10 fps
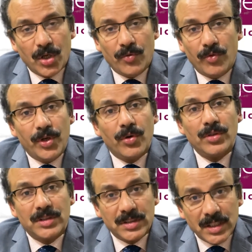we don't
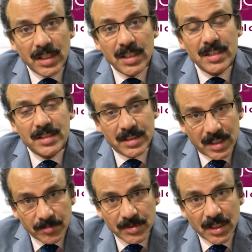see
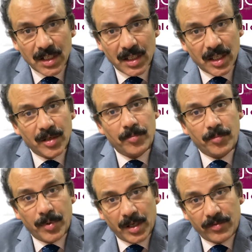stem cell in
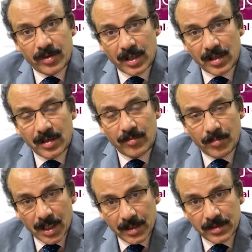peripheral
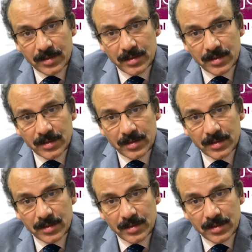blood.